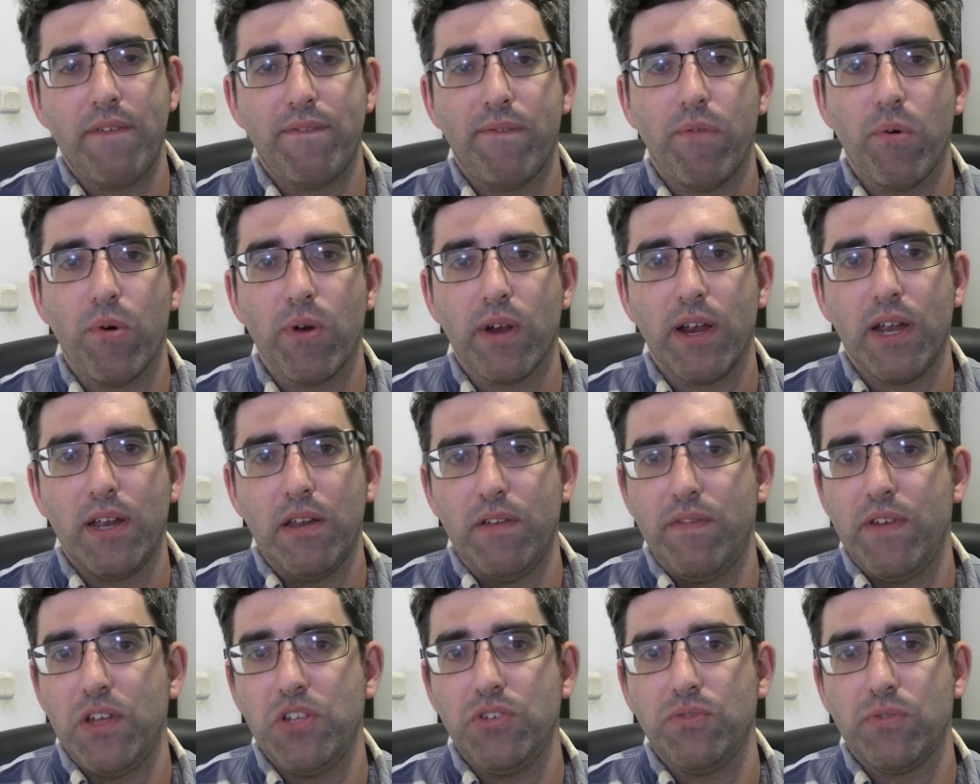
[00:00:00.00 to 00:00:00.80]
for
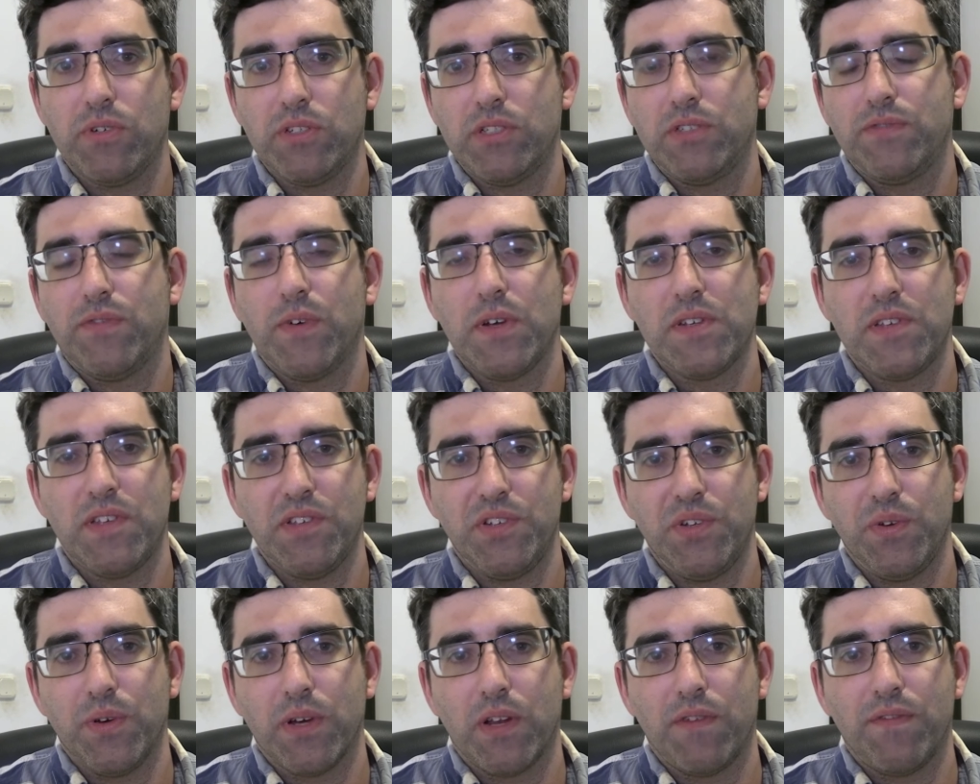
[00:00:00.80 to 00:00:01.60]
individuals versus
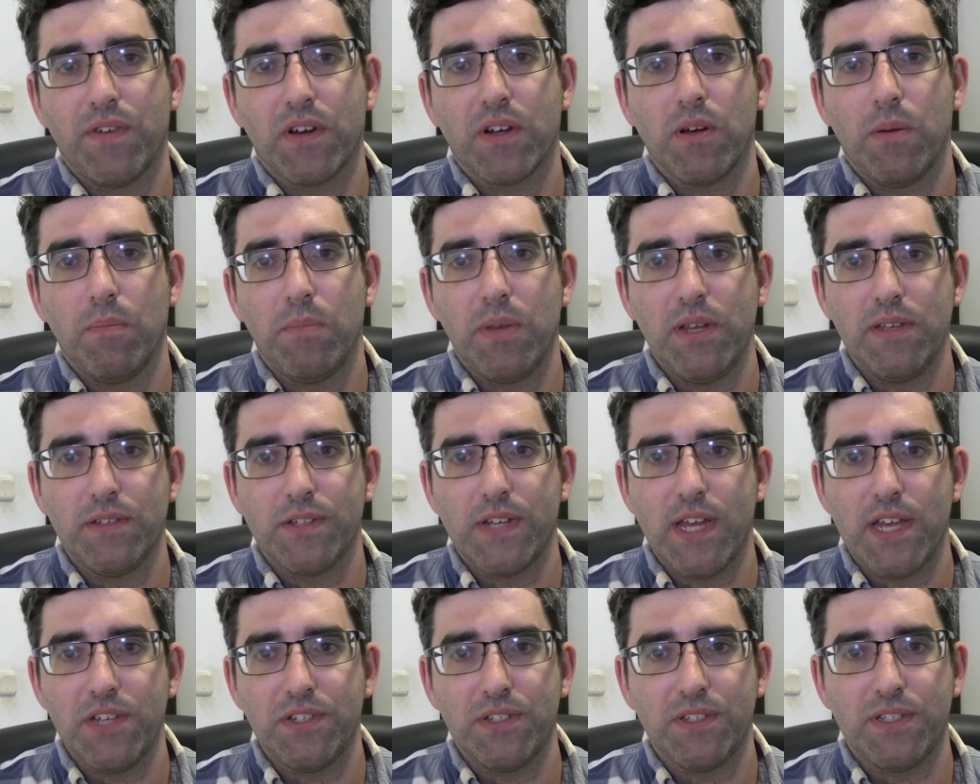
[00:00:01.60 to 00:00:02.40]
doing it for companies
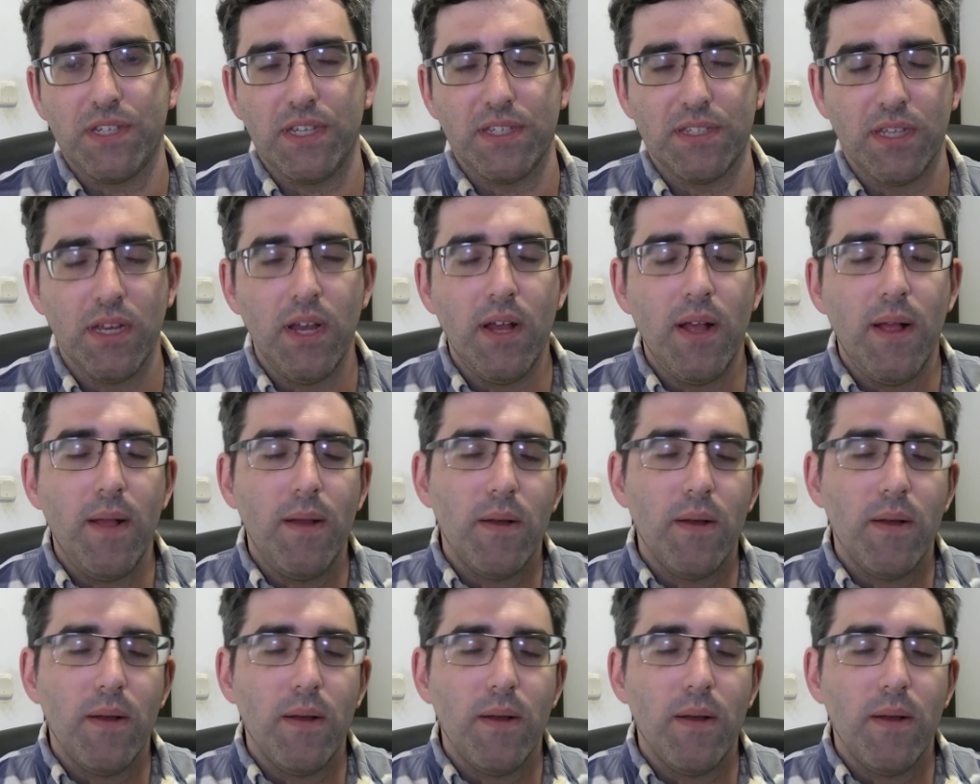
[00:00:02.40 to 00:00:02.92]
and agencies.